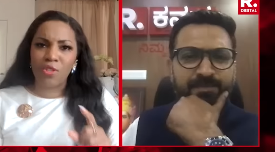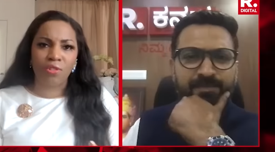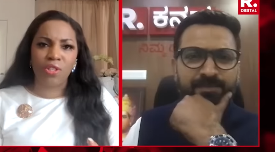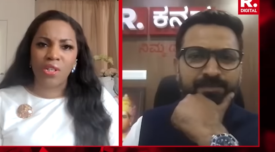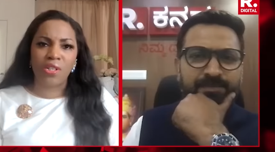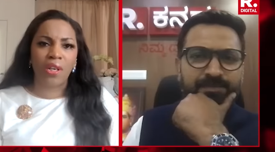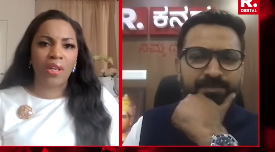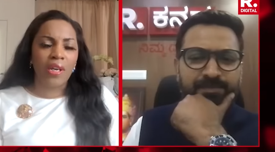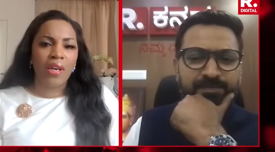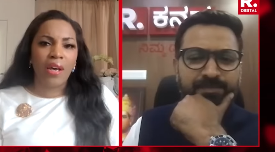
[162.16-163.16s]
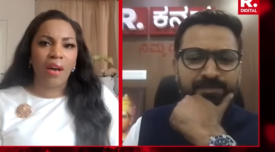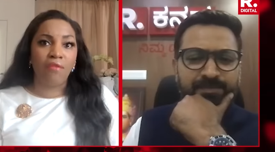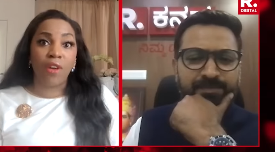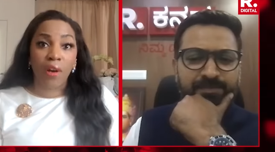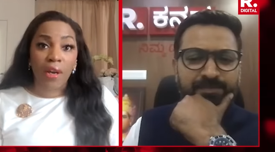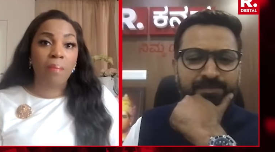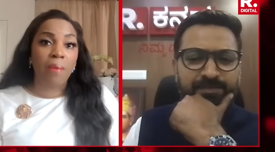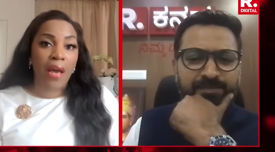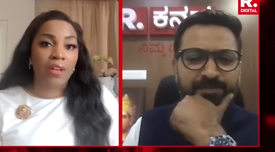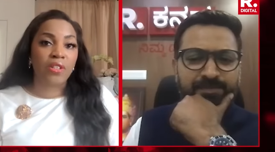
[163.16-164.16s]
Speaker 1: strategic, uh, very
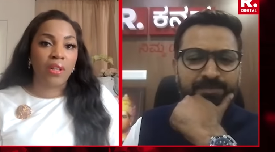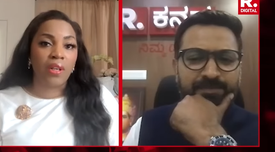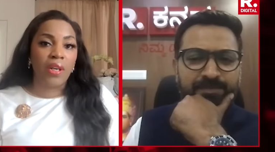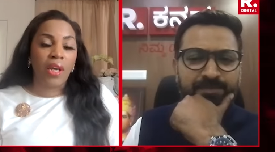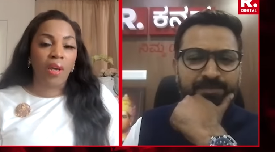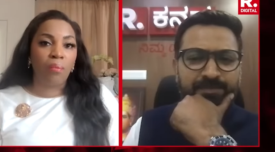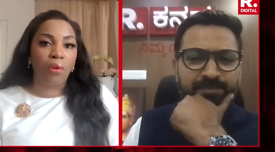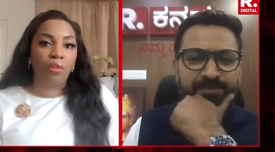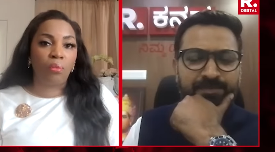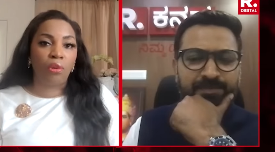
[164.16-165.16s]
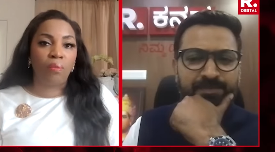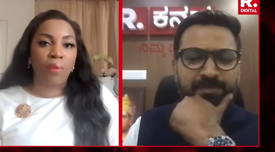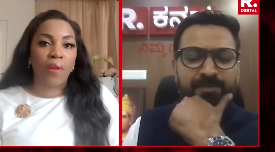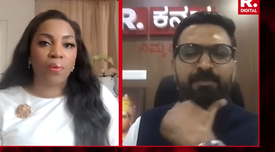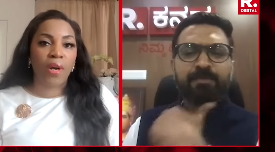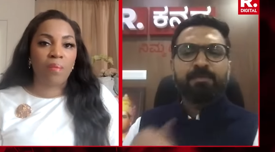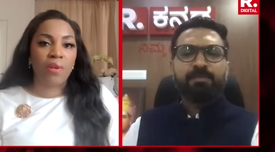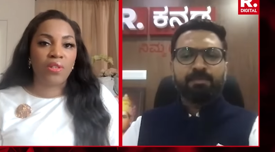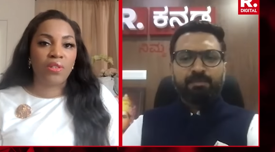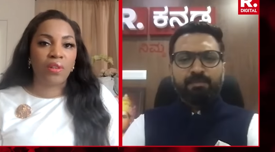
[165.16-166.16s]
compassionate, and bold move by the prime
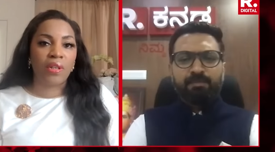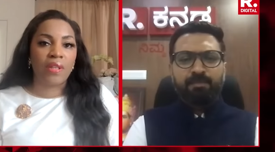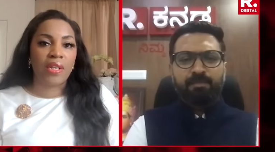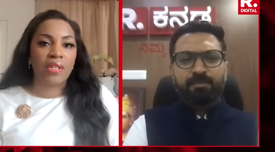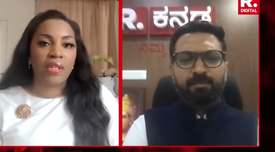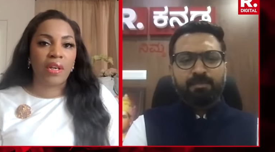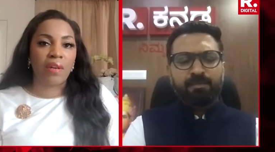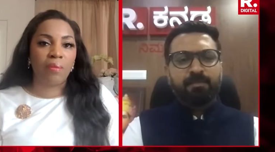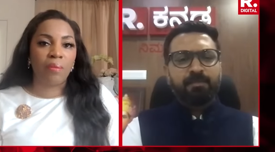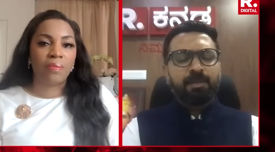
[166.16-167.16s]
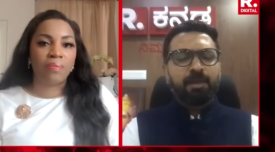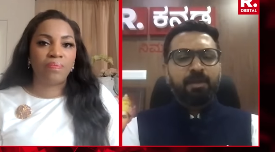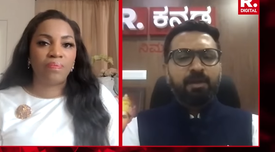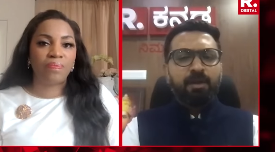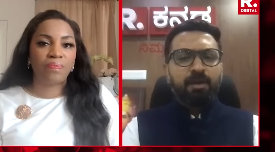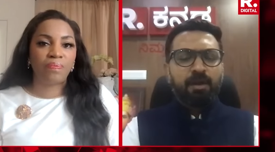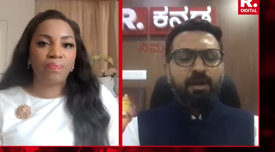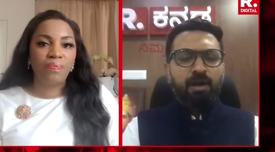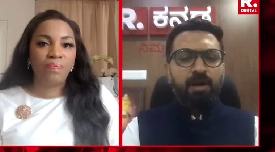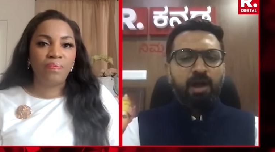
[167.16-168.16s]
minister and the Indian government.
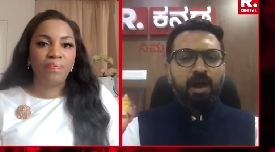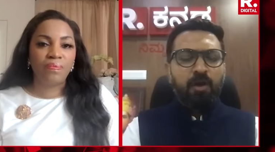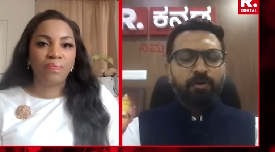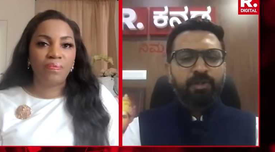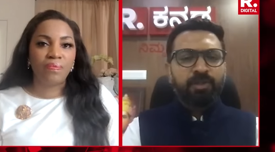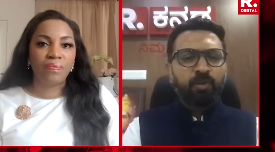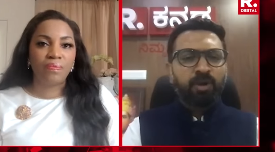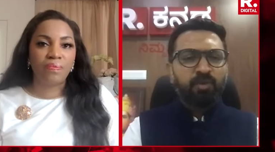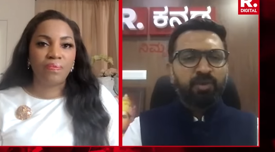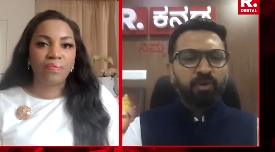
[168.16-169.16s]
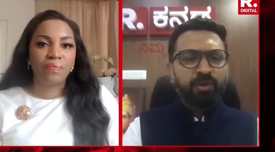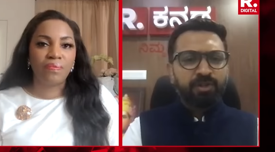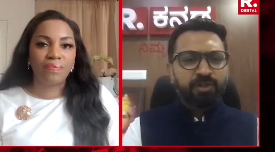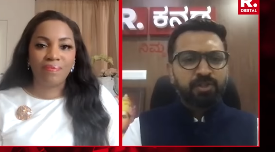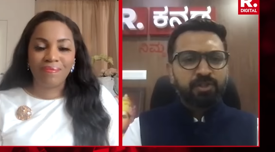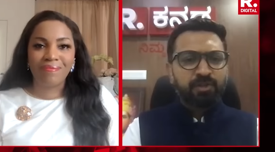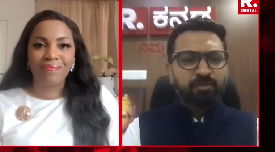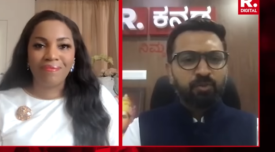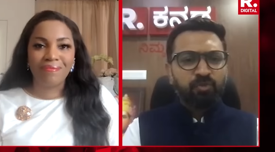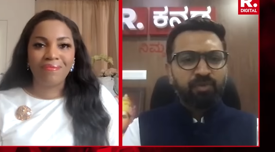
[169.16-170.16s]
Speaker 2: How, how do you think the world will look at this
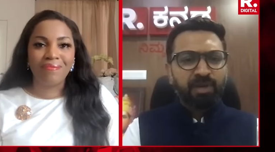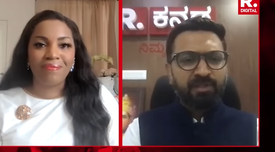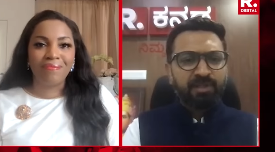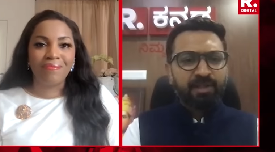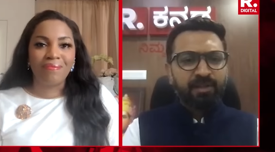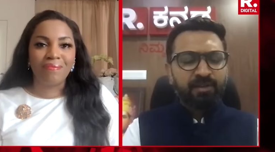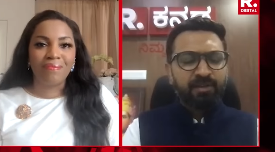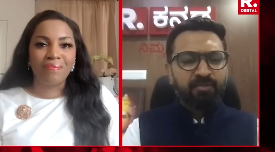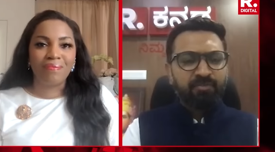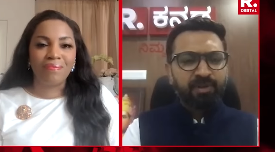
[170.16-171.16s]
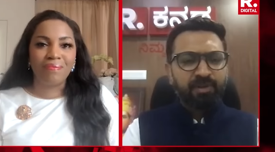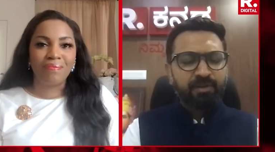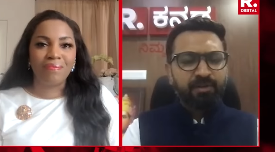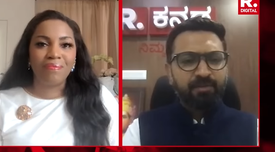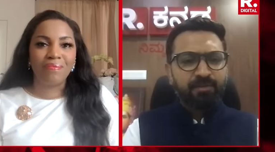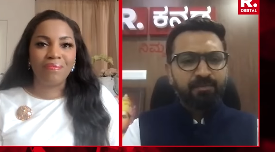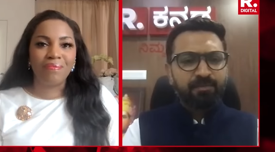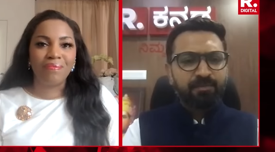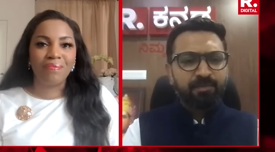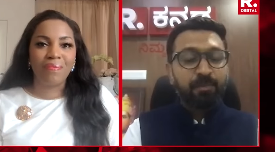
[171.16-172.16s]
uh, move by the Indian government?
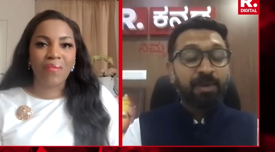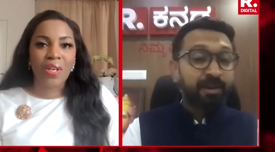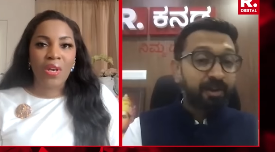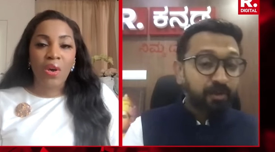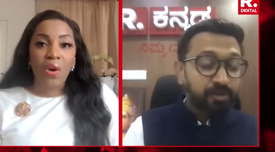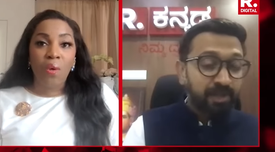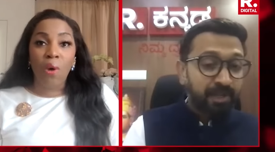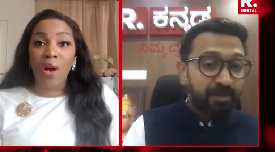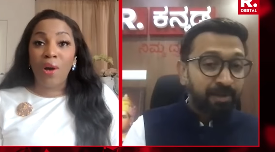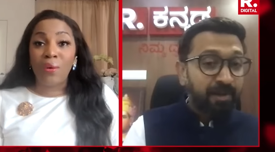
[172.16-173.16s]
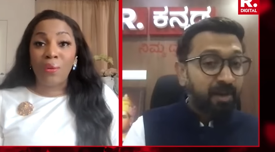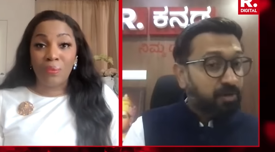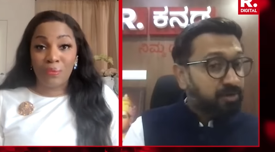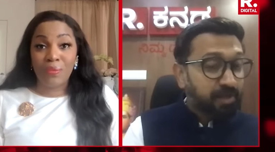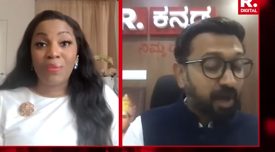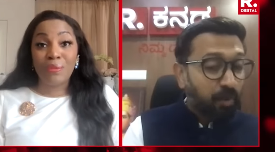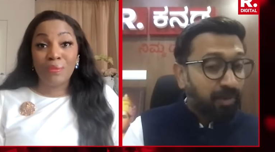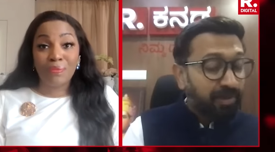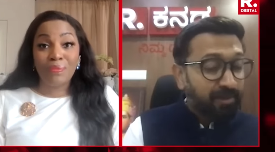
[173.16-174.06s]
America, you're sitting well, in America. How does how will